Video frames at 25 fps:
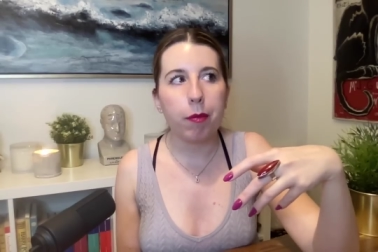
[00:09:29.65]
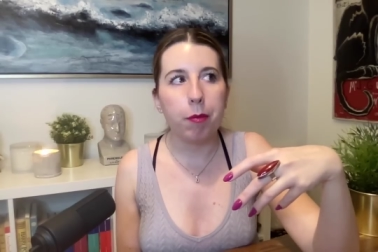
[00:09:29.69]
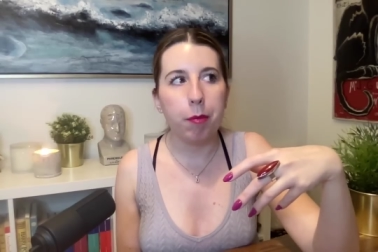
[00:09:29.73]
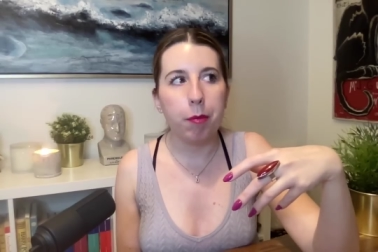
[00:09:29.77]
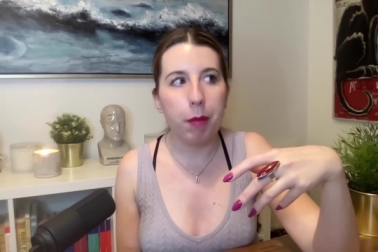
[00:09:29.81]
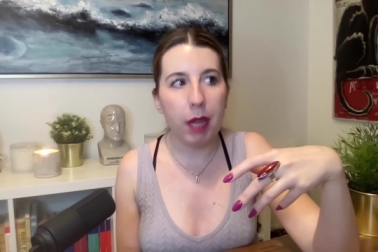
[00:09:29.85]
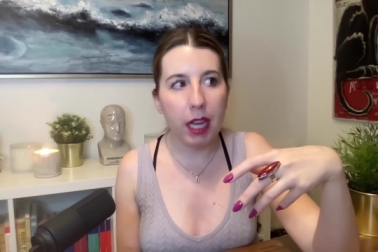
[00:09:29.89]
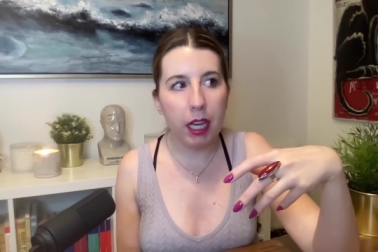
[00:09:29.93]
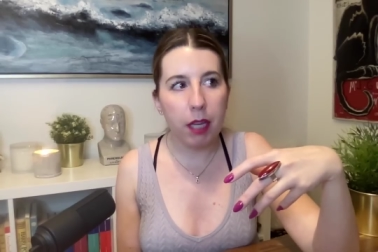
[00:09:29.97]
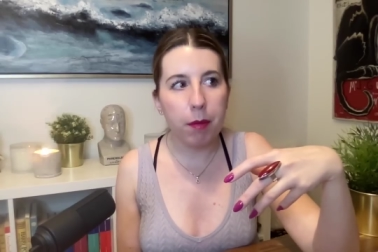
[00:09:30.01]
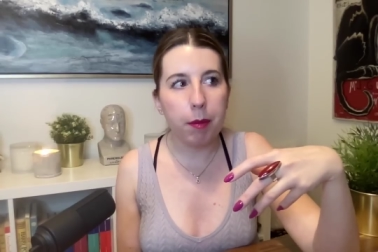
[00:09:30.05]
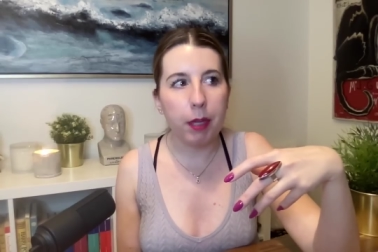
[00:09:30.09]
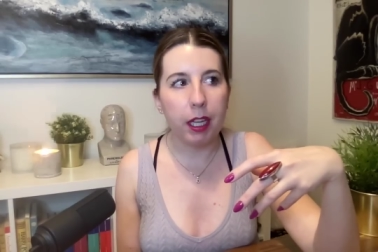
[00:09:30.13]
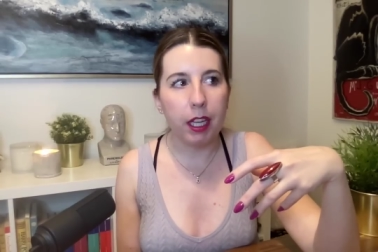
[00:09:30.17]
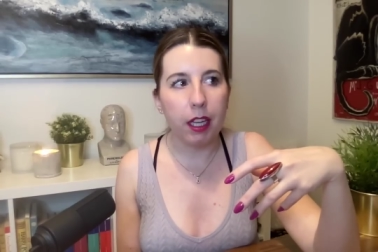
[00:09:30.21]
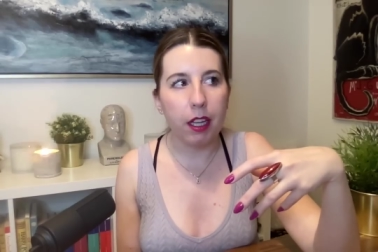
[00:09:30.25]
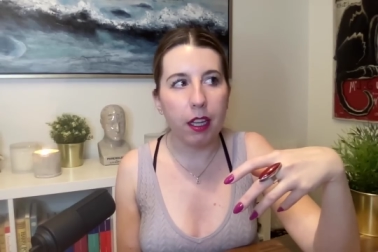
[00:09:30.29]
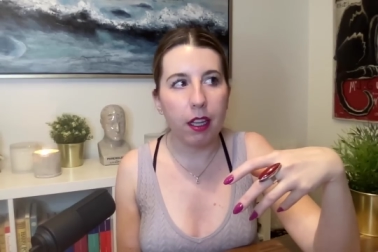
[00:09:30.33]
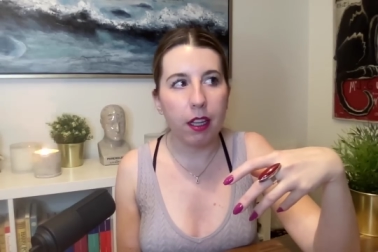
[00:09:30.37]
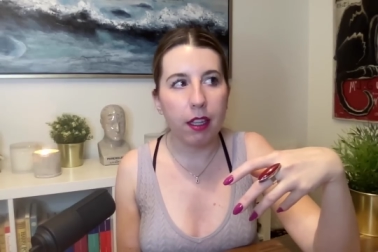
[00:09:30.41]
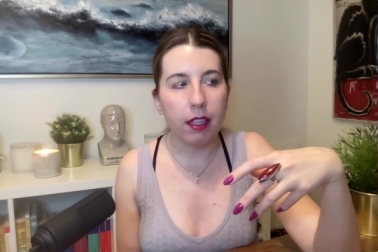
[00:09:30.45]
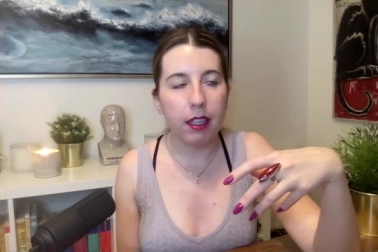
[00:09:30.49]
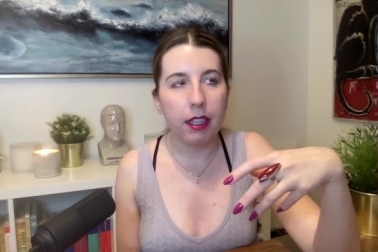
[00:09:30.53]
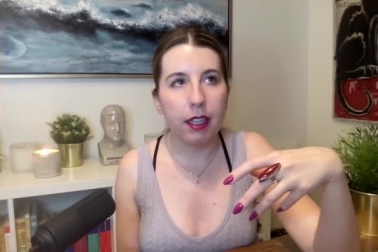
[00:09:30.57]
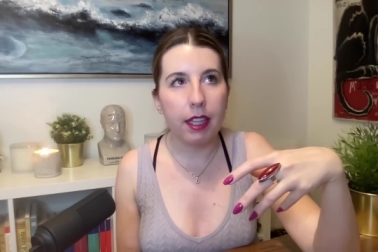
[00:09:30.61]

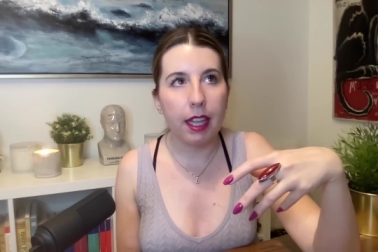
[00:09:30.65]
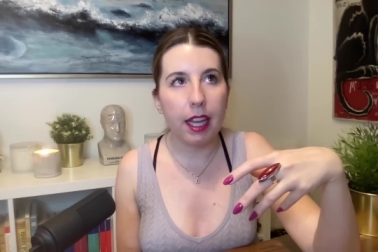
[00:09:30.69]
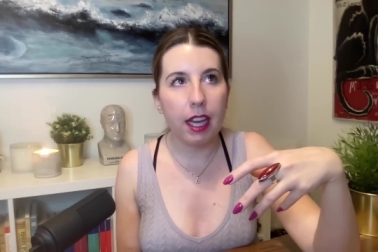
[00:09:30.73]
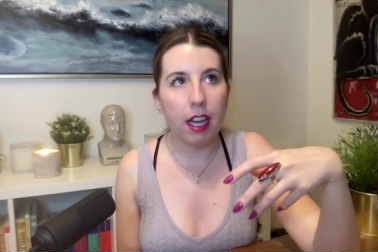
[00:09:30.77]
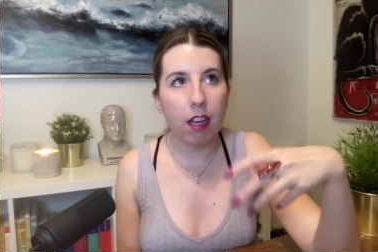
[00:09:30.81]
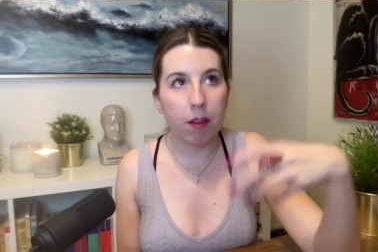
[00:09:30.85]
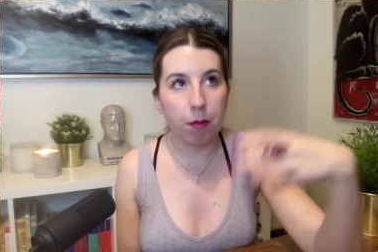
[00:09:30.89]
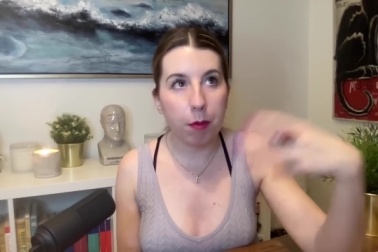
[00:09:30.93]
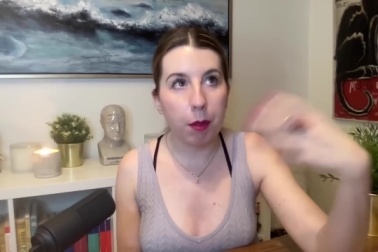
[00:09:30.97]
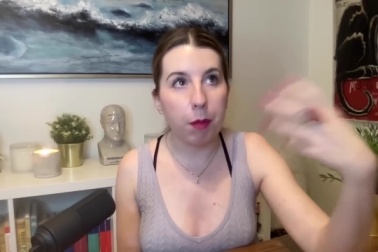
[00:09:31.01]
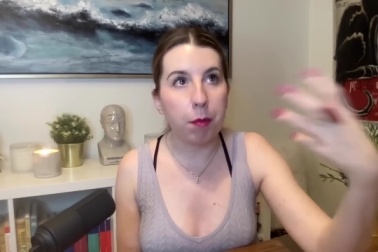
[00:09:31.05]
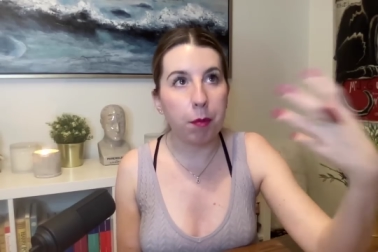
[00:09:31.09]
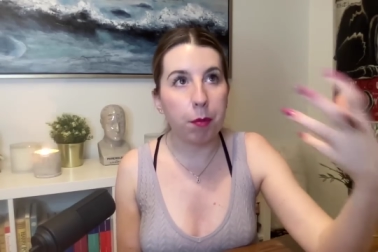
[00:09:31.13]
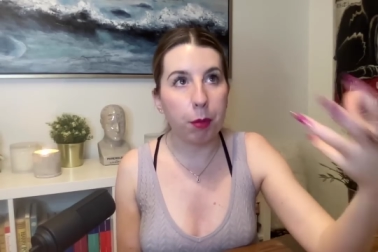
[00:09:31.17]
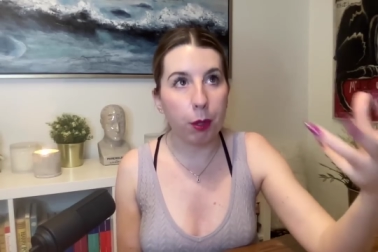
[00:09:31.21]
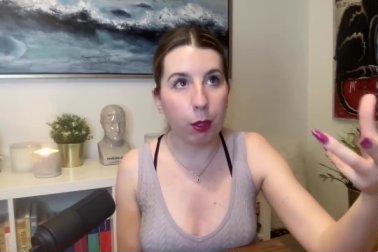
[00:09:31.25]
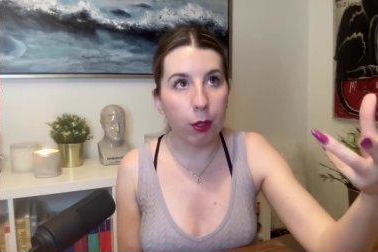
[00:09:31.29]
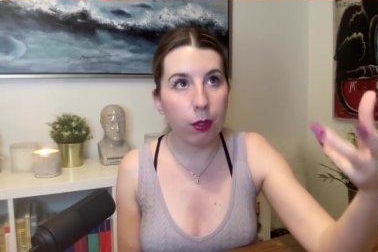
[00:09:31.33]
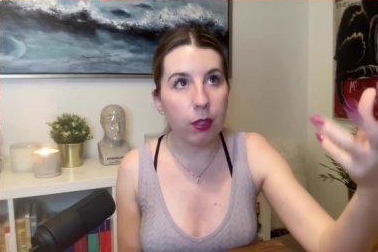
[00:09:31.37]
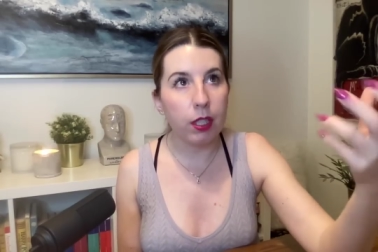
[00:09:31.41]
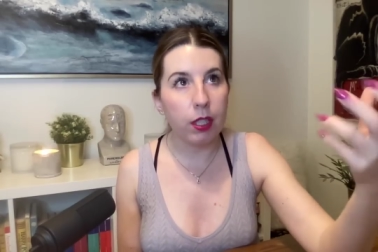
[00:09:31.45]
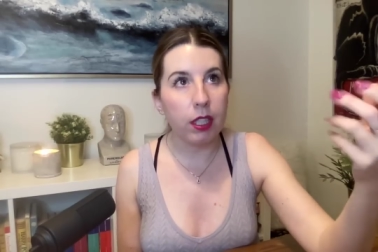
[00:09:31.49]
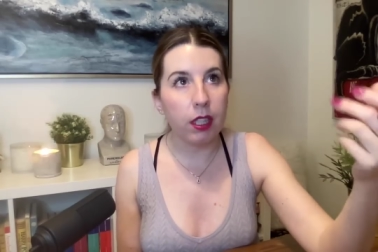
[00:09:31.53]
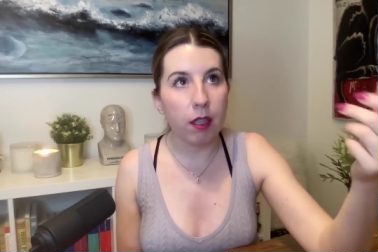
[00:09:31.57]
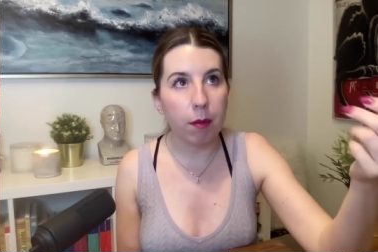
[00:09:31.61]
maybe they have been
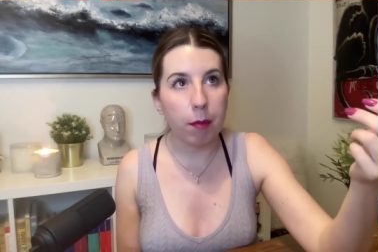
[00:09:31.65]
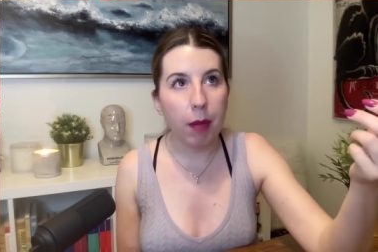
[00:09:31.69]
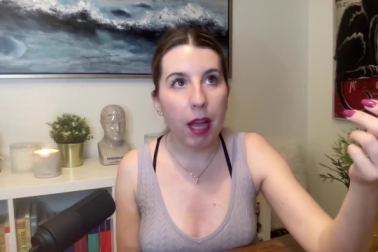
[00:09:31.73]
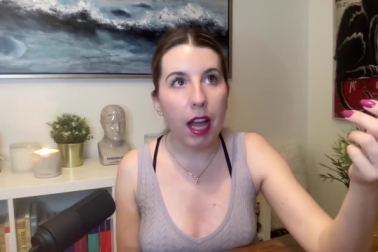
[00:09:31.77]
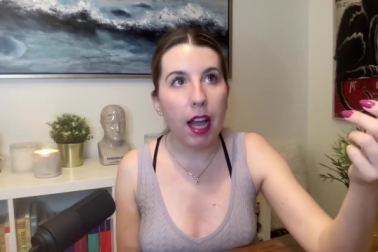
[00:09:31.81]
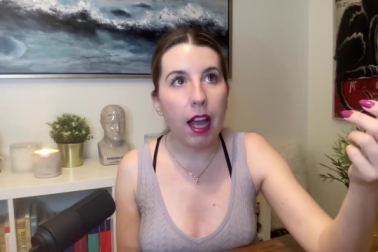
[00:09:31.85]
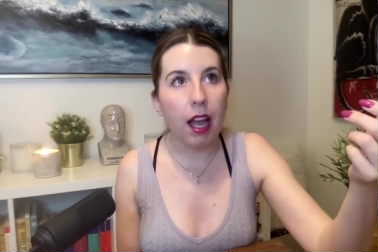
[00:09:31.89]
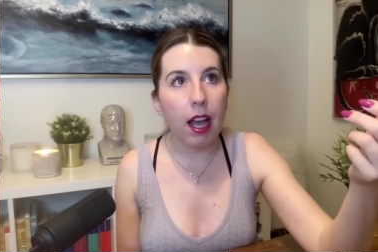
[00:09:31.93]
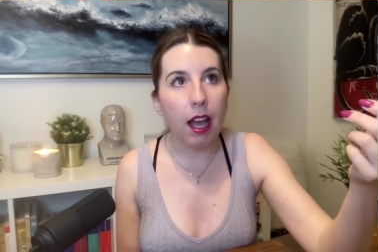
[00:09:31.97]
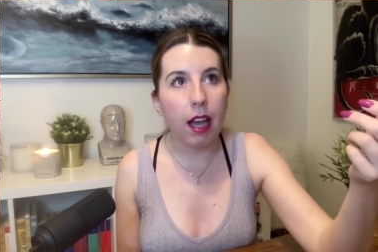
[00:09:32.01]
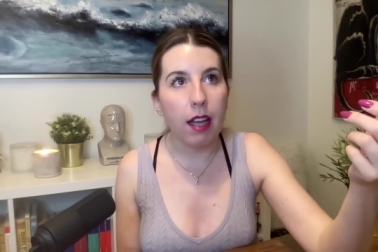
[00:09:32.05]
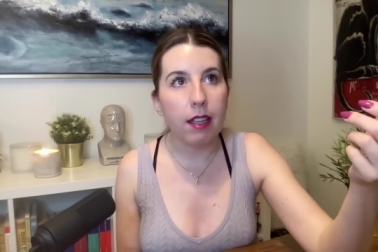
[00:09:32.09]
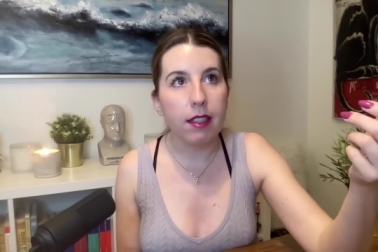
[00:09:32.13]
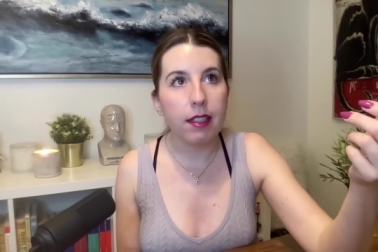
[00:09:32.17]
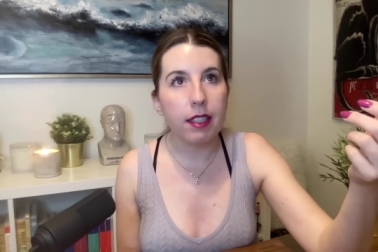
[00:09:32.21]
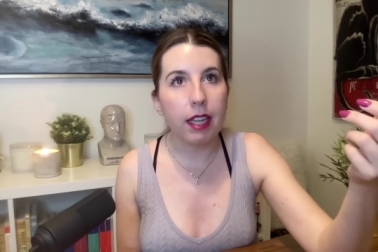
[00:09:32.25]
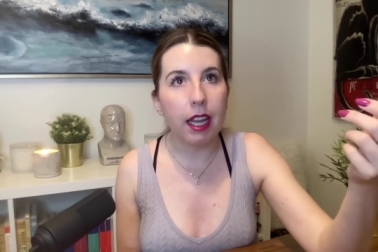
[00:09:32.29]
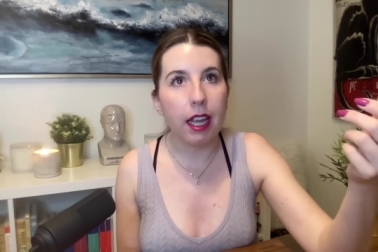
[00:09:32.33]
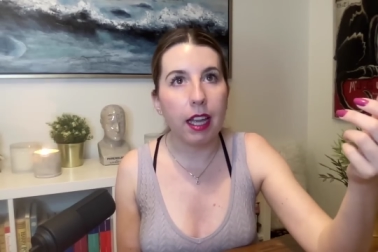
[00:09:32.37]
burned in the past.